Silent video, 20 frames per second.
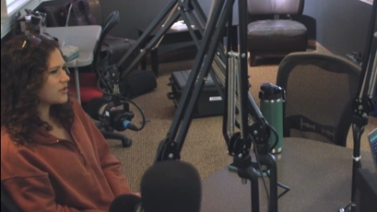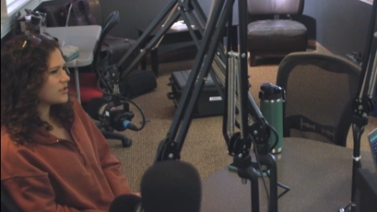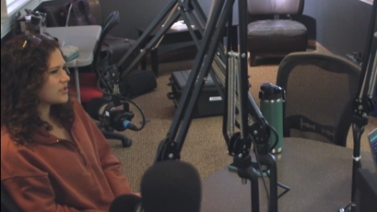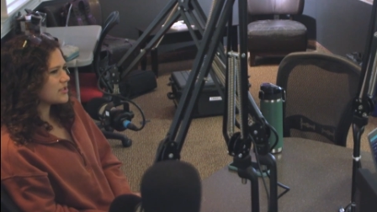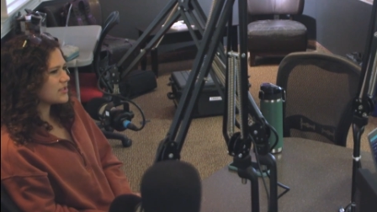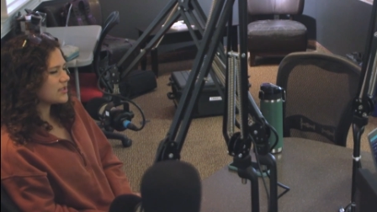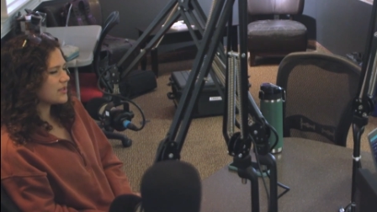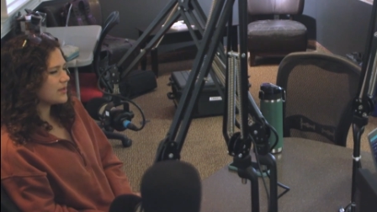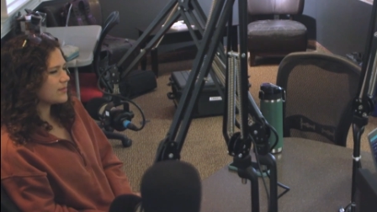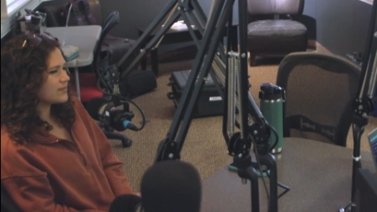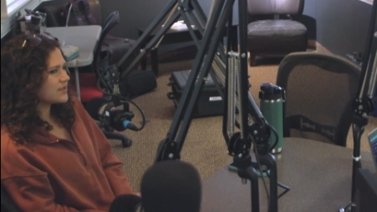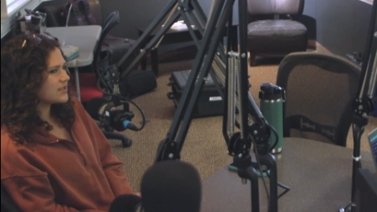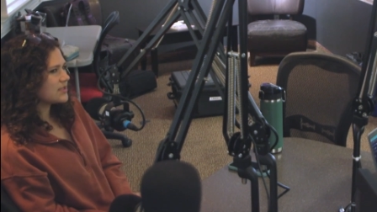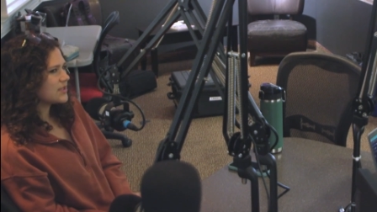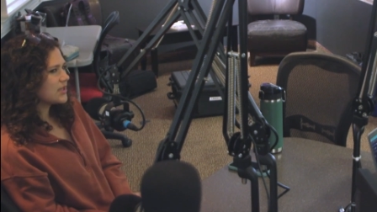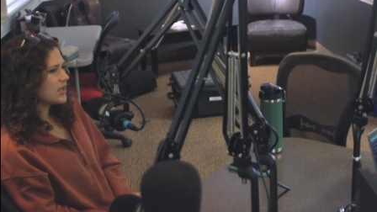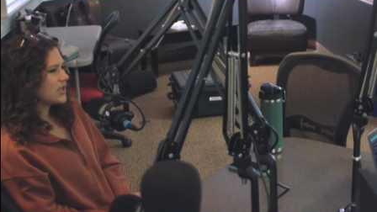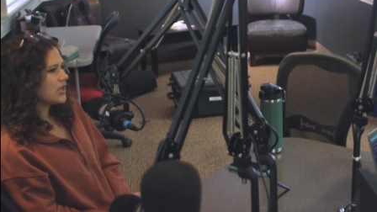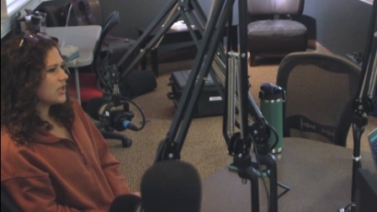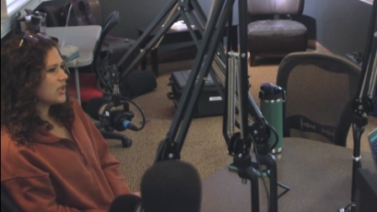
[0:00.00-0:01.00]
just seems
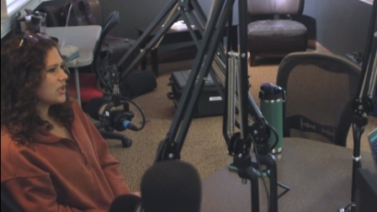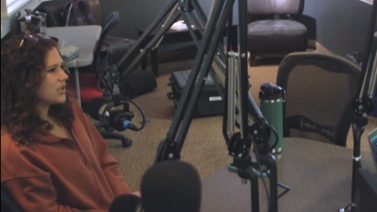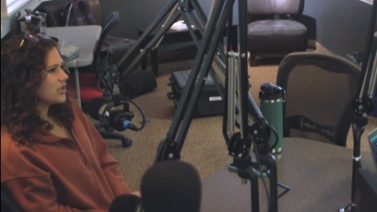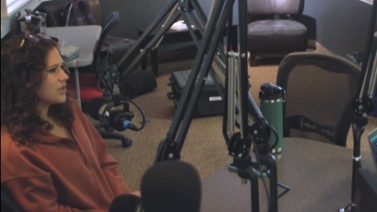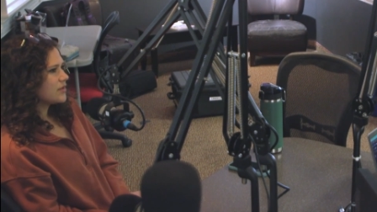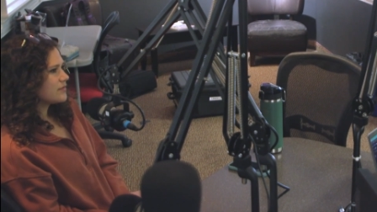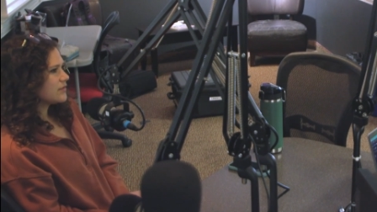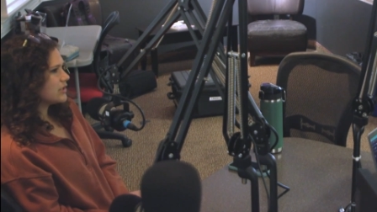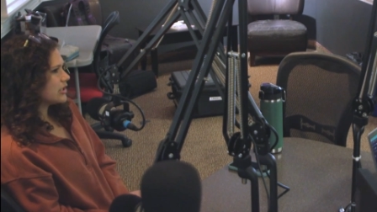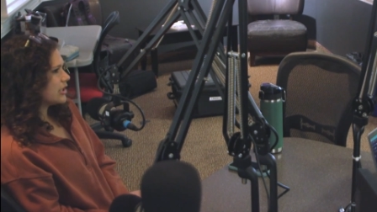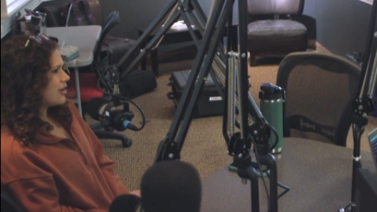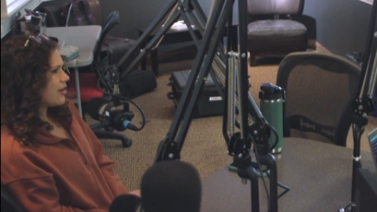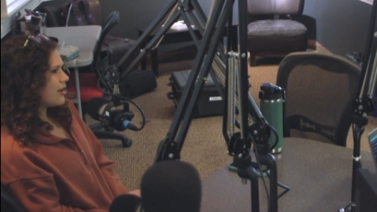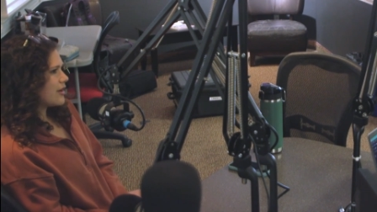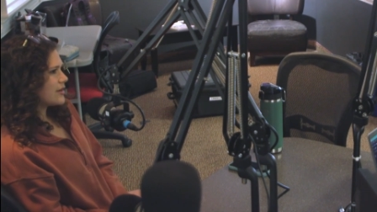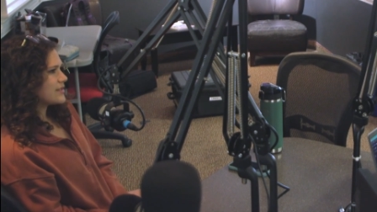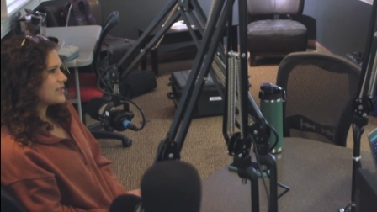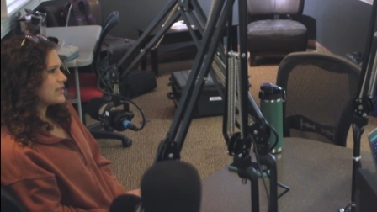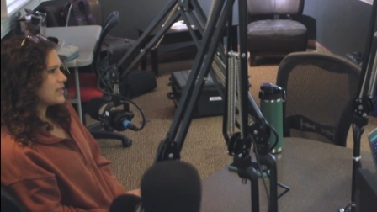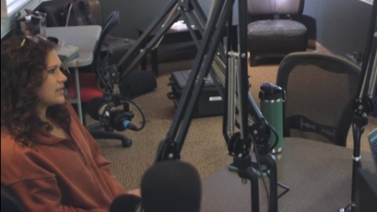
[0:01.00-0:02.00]
really
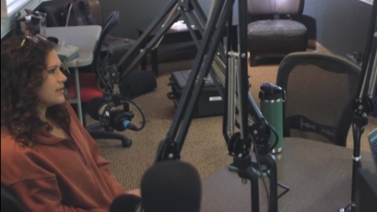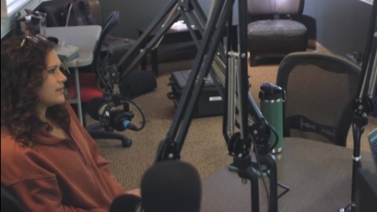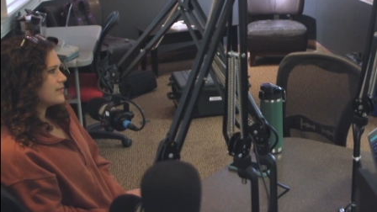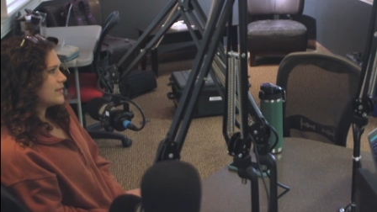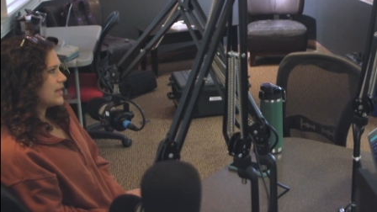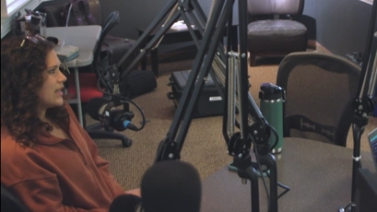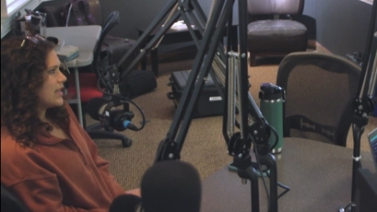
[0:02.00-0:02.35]
awesome.